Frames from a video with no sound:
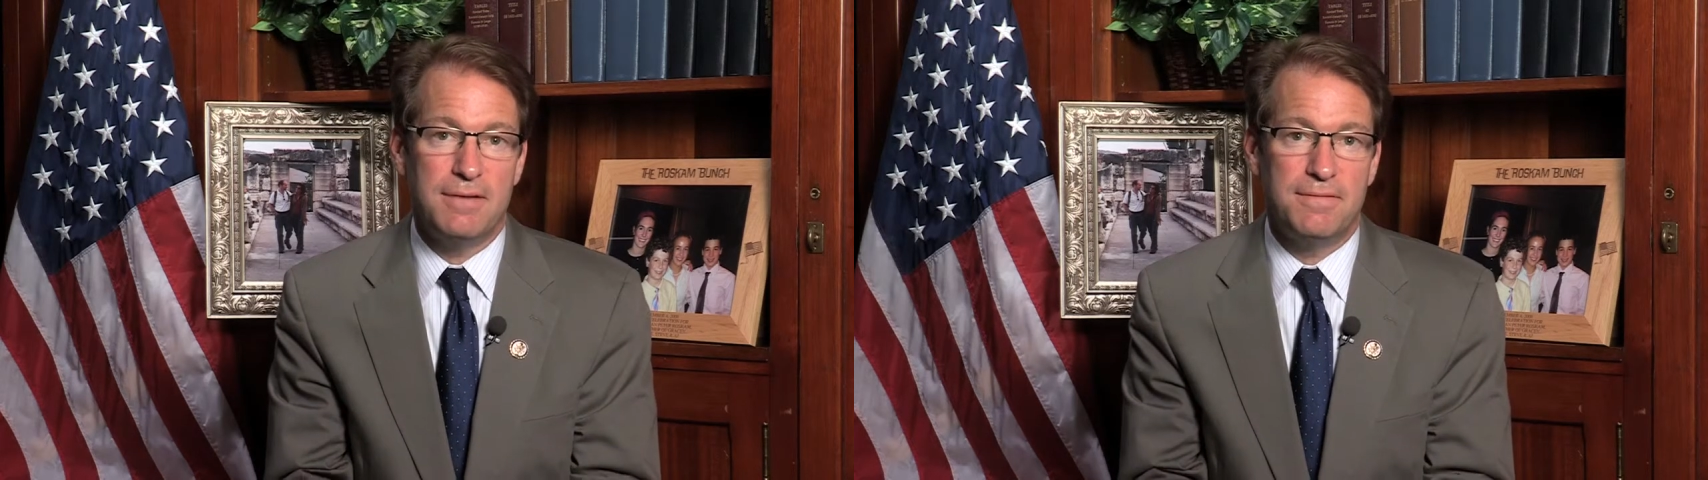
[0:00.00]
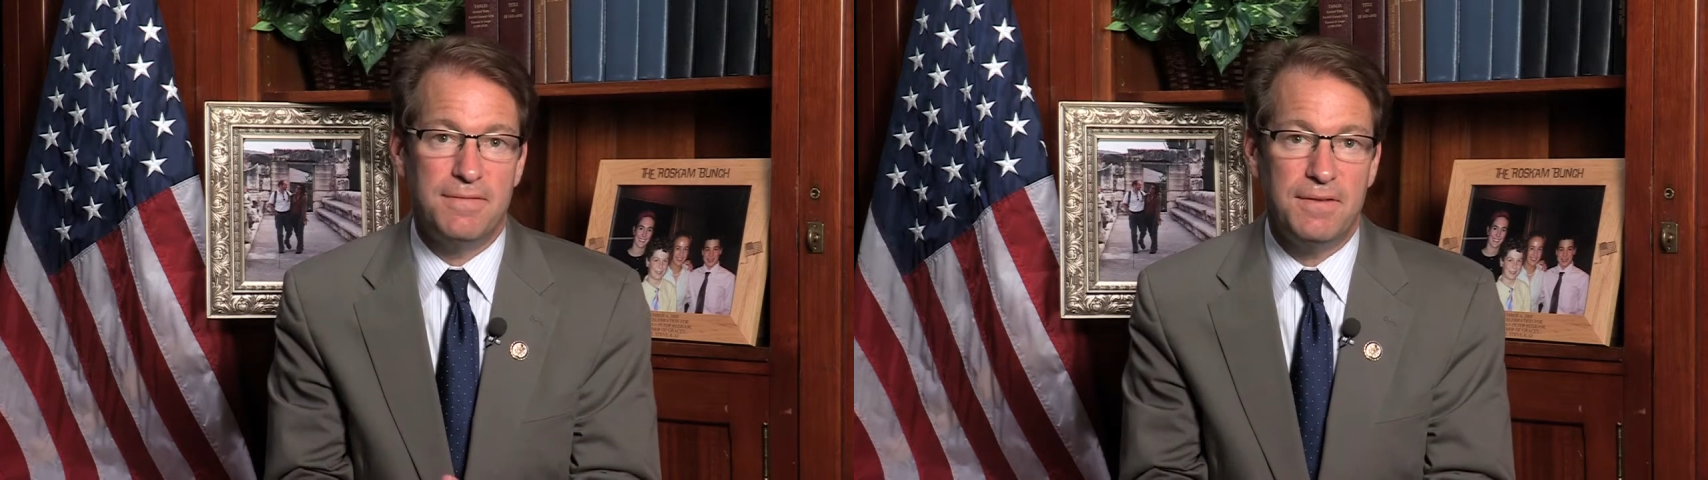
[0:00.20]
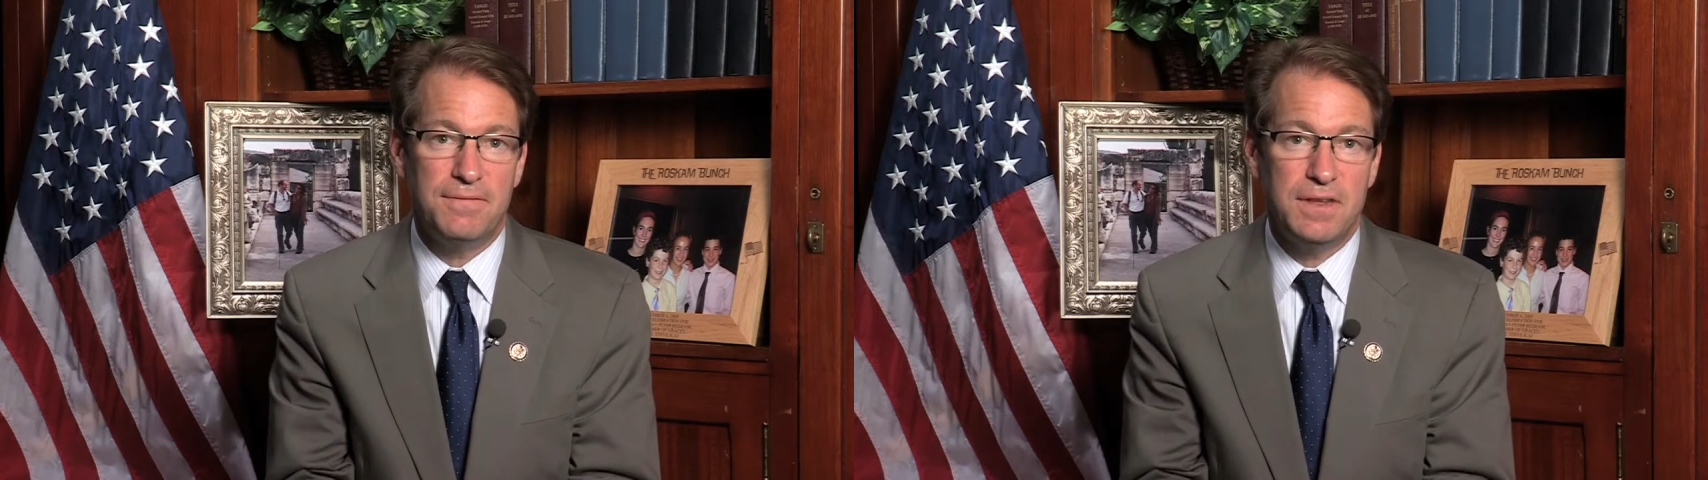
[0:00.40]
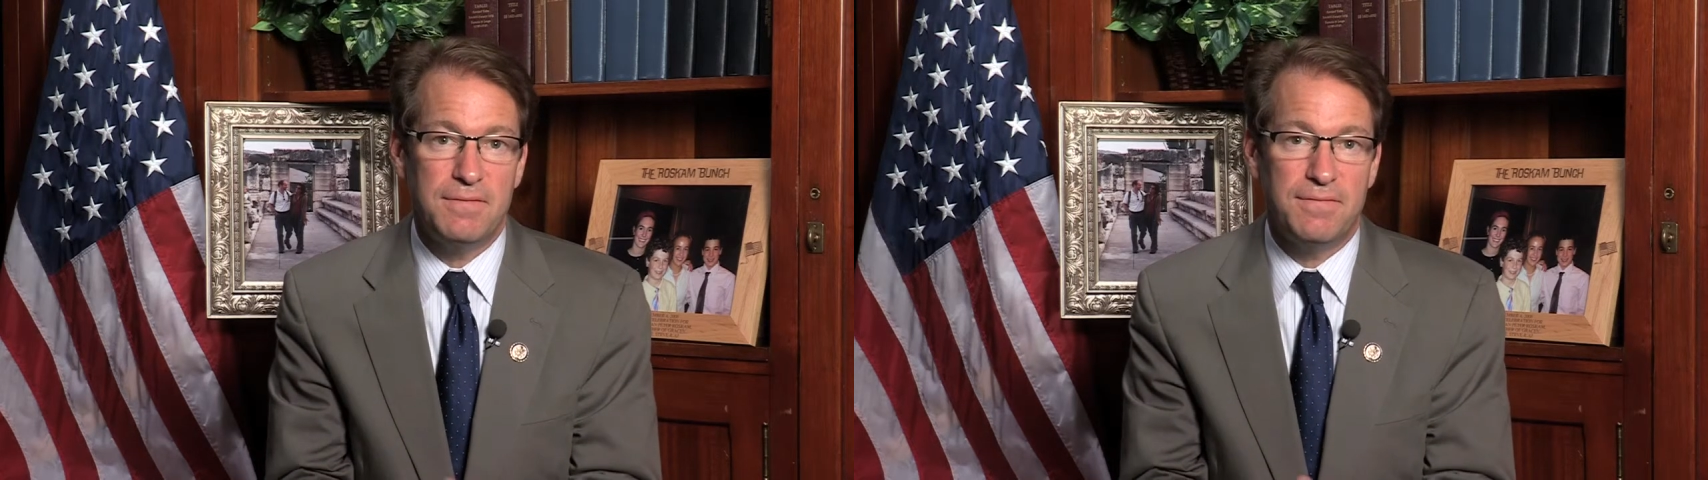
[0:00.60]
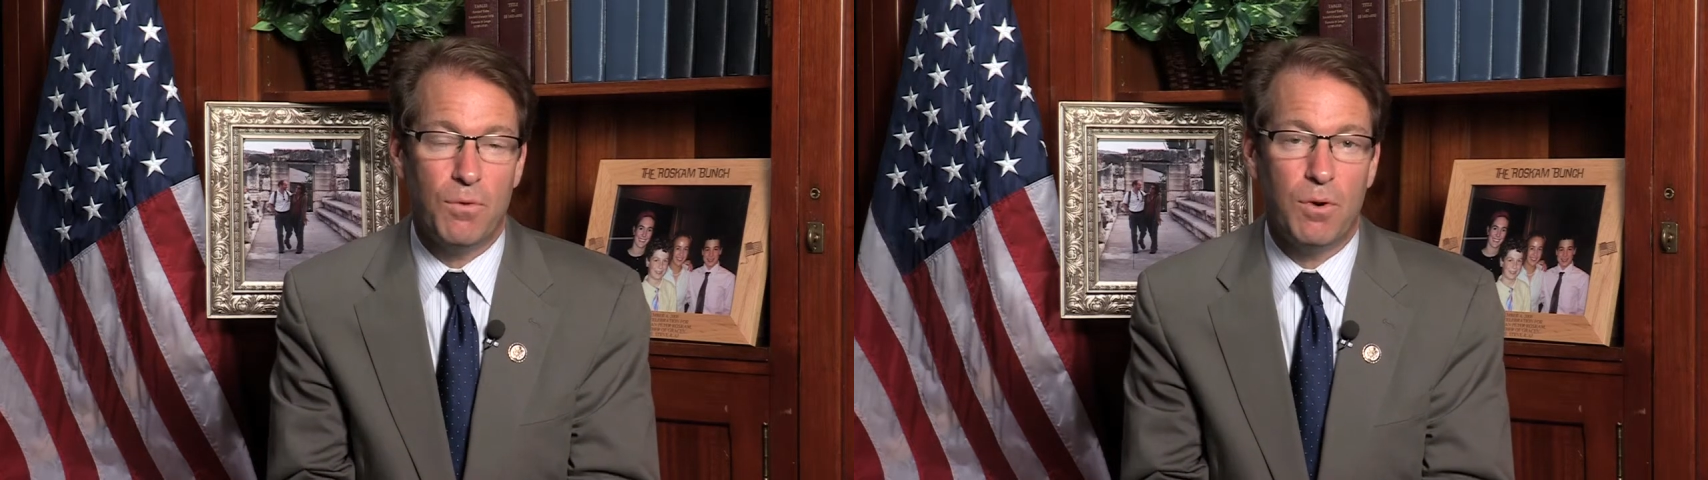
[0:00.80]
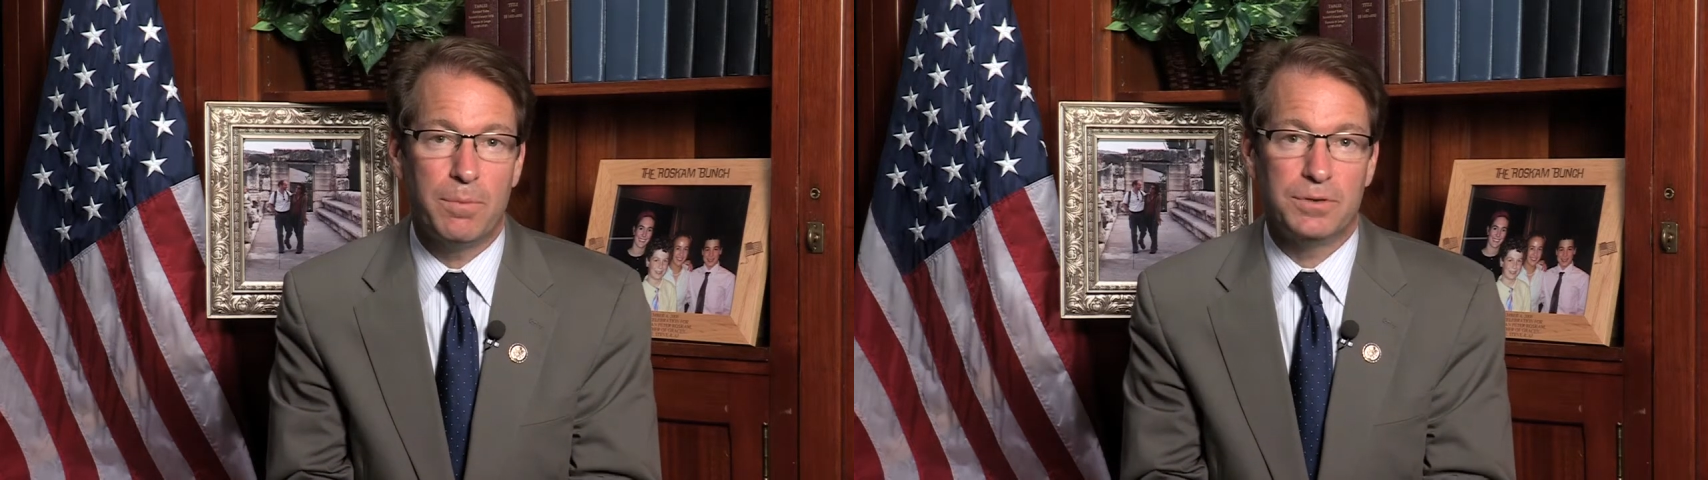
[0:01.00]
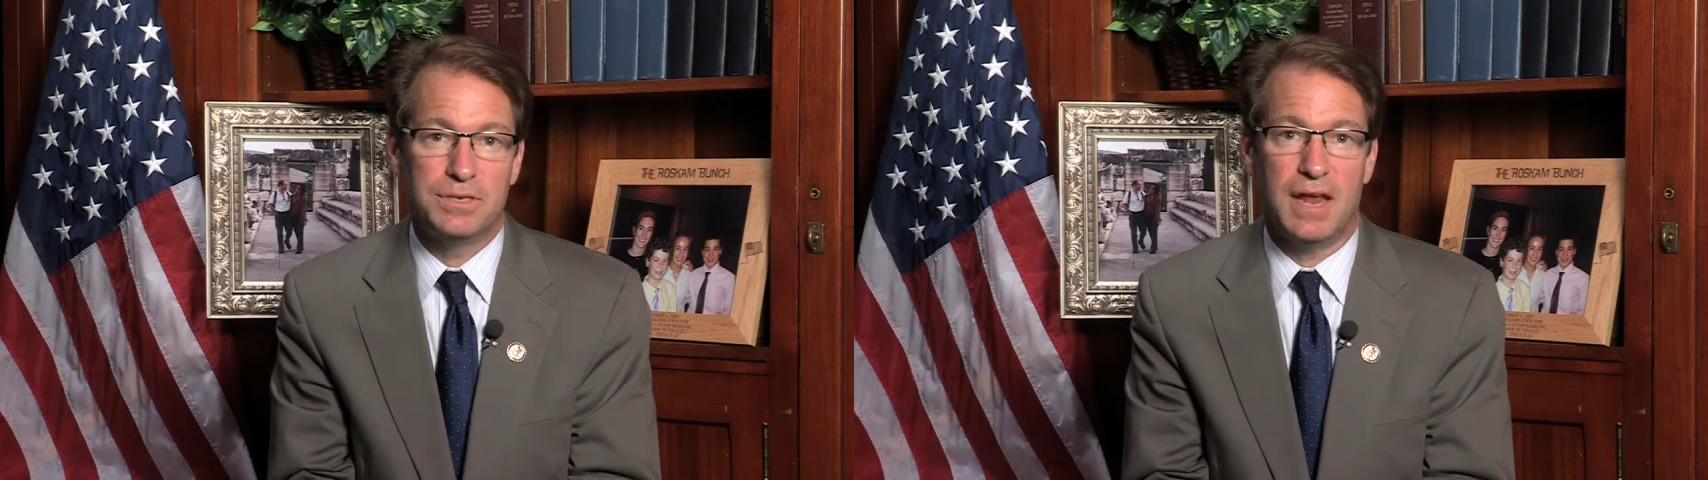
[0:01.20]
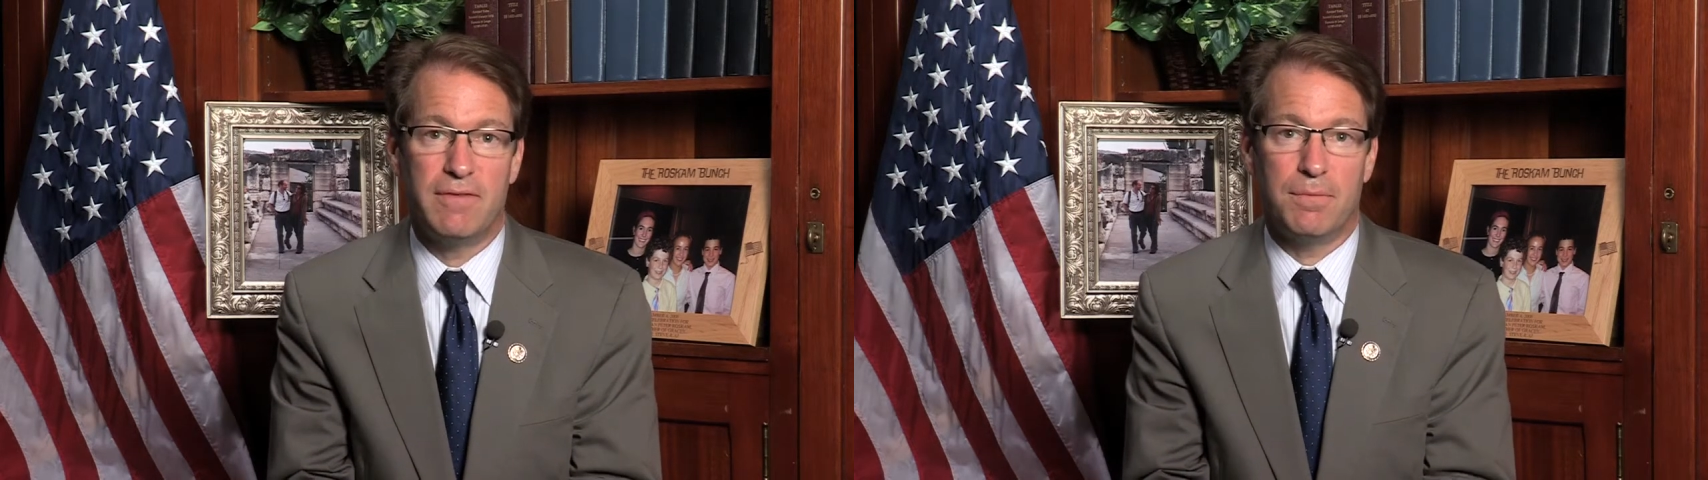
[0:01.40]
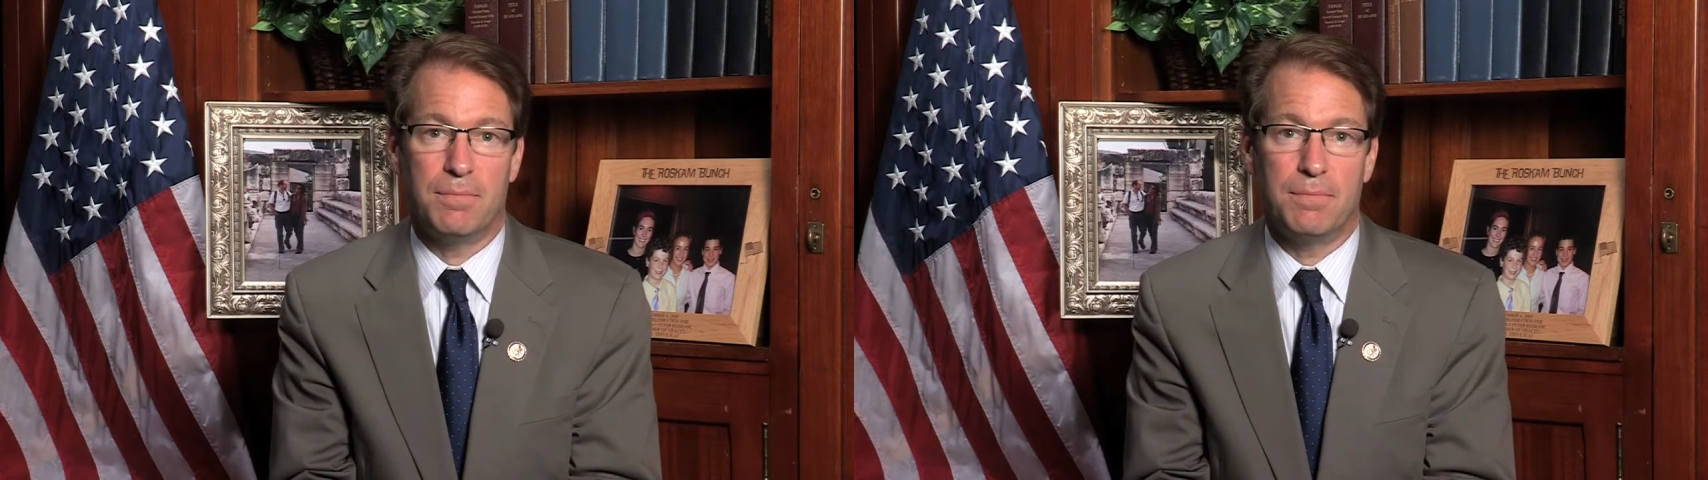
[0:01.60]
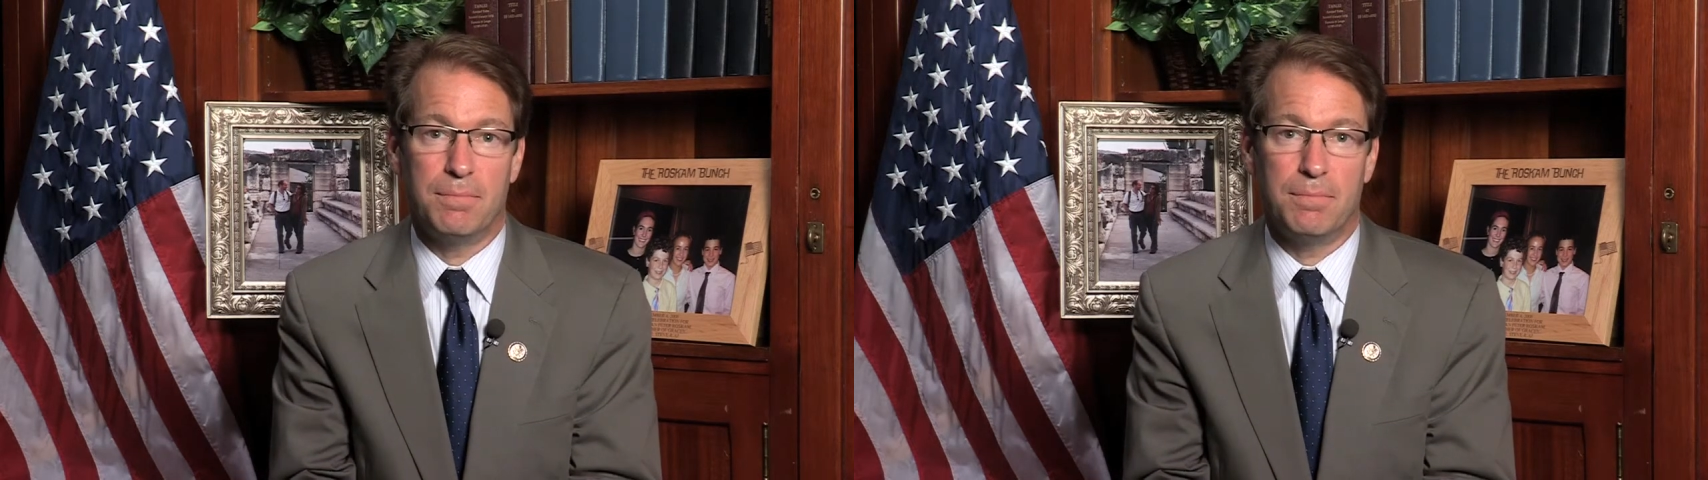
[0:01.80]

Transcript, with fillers: 54% of uh,